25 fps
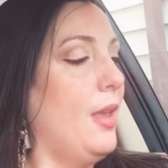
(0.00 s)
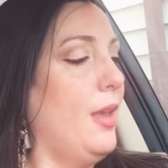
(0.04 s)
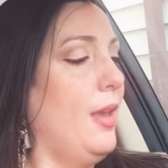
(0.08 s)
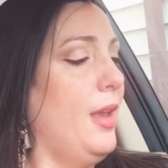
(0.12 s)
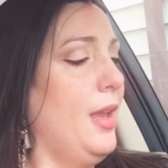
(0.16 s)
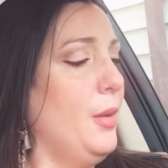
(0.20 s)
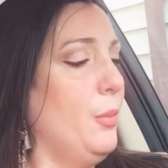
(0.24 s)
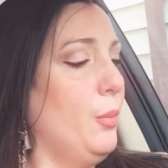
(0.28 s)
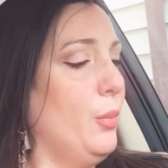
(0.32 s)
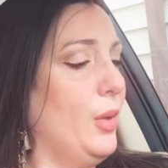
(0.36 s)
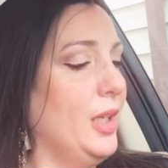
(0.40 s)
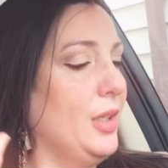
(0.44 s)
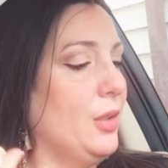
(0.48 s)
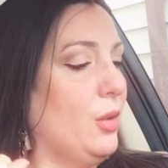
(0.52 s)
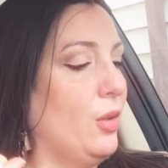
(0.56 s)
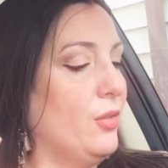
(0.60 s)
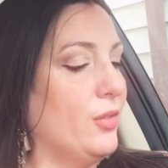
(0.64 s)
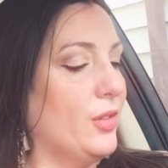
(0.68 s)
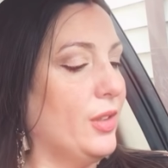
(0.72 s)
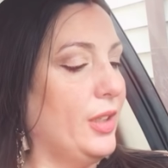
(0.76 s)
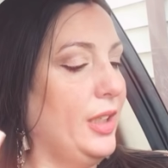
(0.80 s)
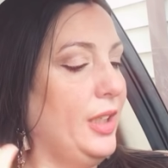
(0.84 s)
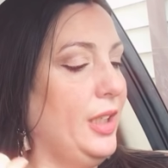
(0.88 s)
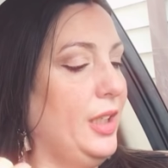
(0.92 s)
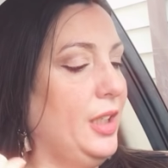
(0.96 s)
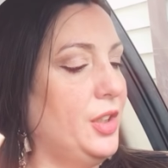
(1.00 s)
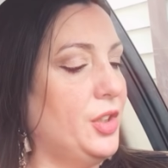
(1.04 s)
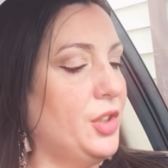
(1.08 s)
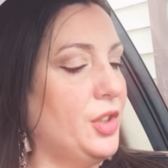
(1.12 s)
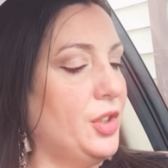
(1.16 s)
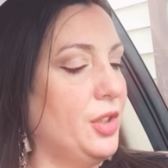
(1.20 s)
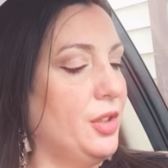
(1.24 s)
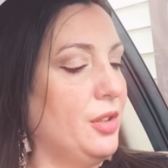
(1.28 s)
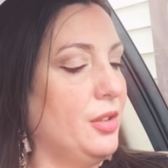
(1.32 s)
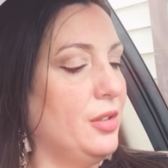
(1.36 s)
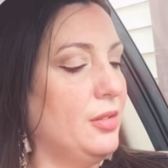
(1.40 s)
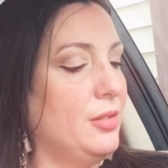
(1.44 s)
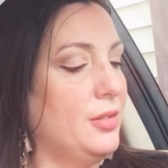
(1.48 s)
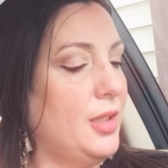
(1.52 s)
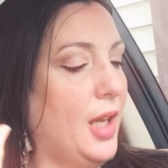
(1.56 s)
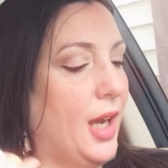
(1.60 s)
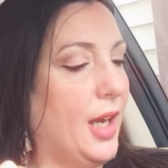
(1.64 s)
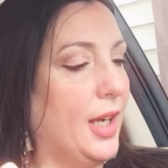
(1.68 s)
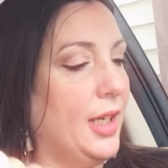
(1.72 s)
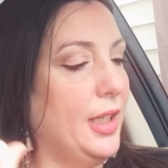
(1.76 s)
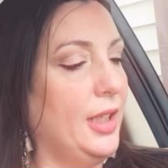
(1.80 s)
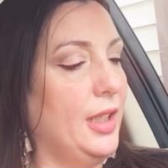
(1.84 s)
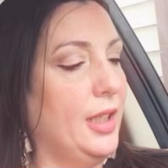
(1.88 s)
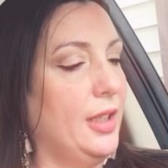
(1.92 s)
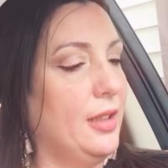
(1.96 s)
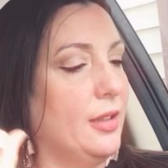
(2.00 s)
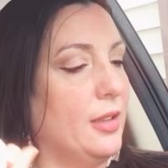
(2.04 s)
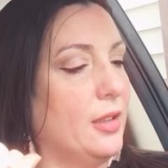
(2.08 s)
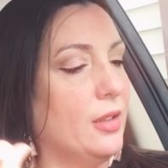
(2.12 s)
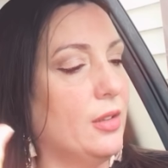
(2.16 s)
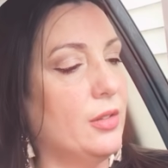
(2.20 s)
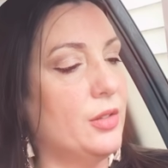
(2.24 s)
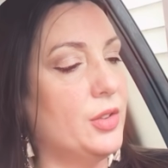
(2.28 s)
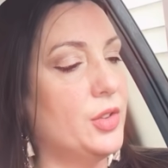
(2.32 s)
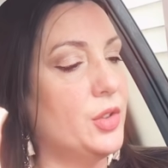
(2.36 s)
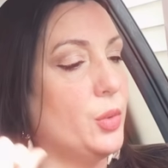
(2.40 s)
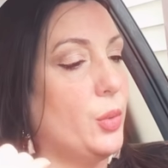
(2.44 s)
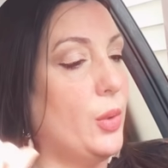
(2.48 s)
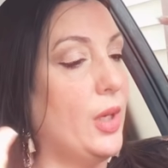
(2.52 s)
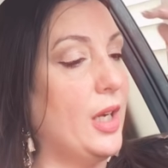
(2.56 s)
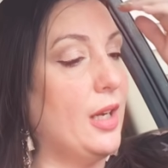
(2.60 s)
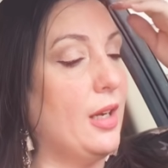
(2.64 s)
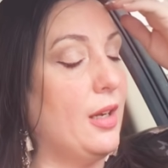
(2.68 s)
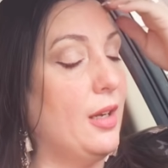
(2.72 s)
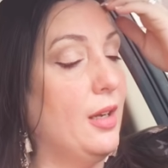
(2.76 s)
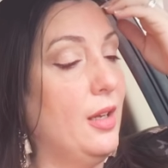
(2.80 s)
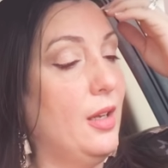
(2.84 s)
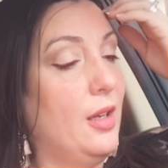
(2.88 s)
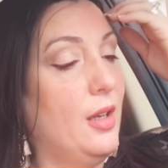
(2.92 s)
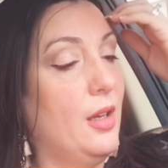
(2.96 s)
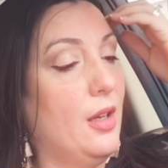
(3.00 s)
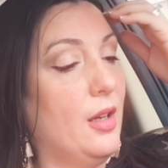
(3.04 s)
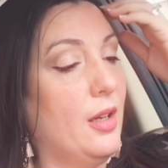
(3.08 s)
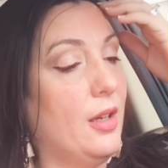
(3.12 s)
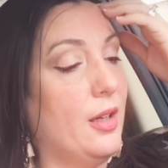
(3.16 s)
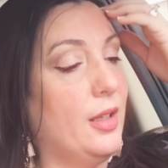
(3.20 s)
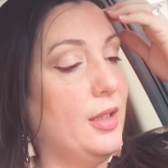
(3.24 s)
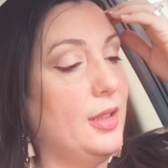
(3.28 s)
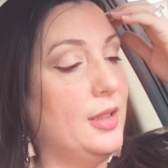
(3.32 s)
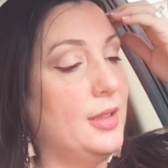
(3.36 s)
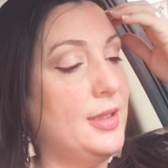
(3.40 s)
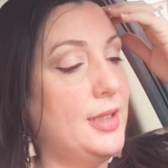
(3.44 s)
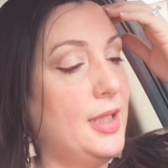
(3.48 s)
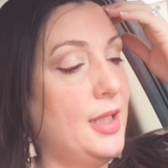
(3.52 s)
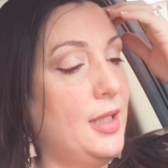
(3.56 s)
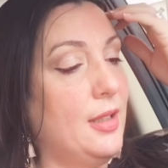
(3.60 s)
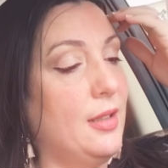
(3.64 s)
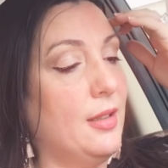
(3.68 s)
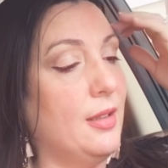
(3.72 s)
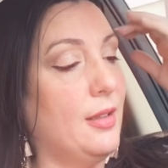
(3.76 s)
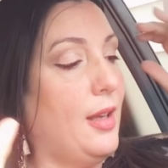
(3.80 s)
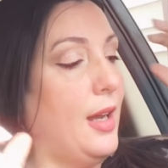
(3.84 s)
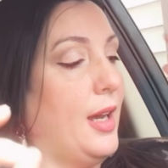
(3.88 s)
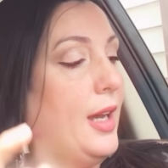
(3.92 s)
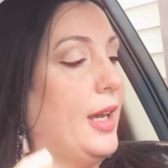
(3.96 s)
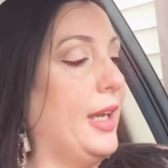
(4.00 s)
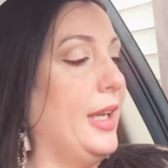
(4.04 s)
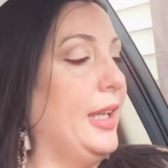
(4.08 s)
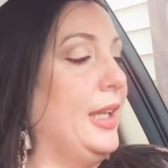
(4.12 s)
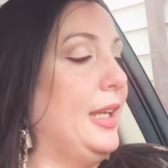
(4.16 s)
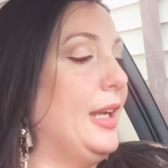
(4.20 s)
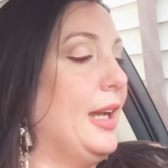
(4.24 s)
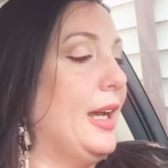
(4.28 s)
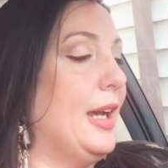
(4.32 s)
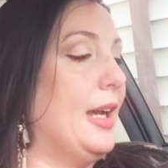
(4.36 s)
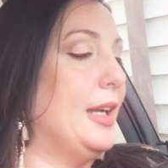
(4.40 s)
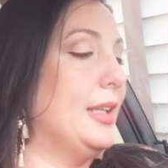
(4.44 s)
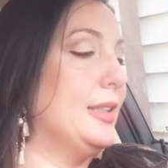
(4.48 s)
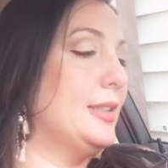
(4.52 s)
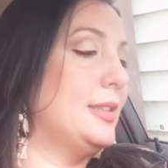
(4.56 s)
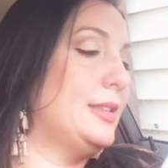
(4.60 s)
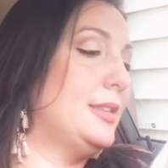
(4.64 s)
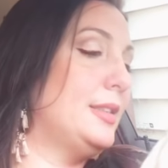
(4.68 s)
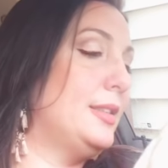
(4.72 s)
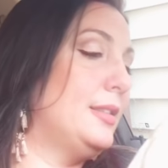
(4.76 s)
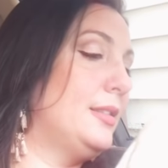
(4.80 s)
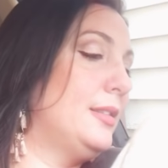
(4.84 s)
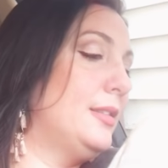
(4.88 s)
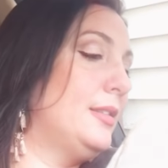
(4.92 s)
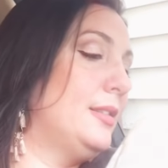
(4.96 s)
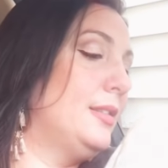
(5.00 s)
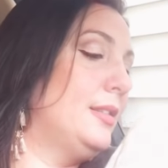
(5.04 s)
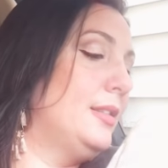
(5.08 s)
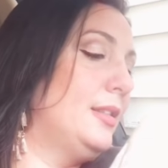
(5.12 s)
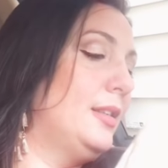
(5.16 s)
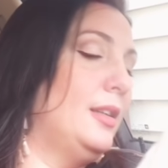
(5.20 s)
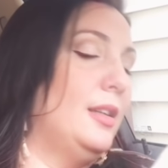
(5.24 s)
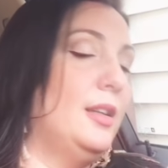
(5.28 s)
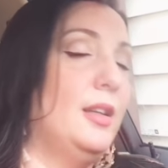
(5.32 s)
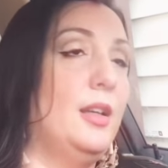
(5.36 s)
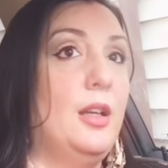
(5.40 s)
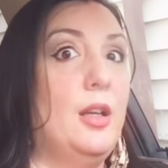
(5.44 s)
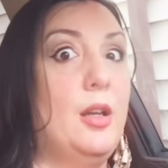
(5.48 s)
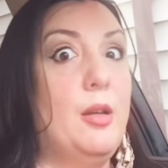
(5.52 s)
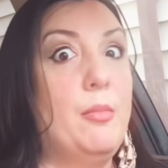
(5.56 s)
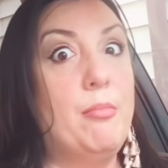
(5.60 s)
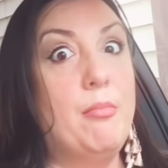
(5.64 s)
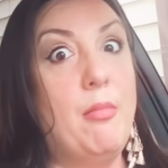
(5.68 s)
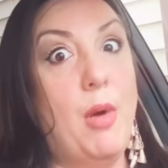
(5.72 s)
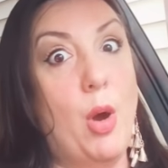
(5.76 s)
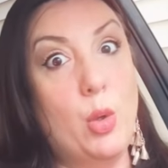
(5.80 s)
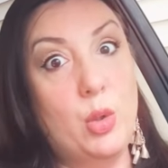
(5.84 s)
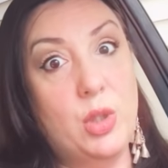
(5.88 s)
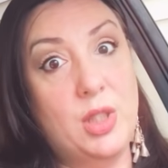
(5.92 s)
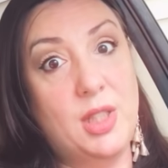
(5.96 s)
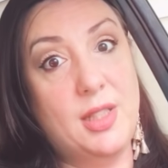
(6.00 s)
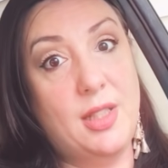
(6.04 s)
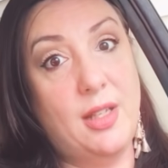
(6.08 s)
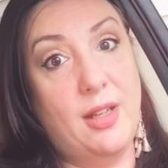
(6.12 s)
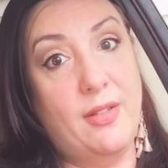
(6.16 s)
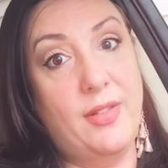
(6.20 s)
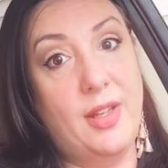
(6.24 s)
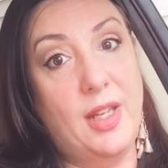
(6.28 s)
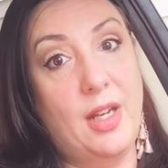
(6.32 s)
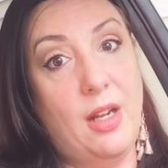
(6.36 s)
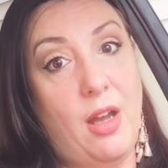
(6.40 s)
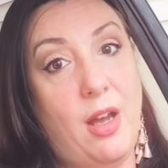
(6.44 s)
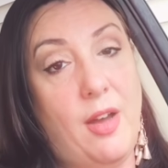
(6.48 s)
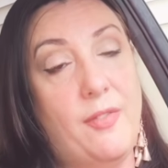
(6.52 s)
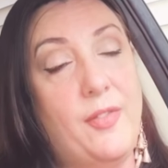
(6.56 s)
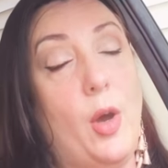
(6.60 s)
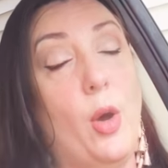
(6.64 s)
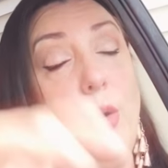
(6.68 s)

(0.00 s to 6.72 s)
and went over each tiny little square until I got most of it off.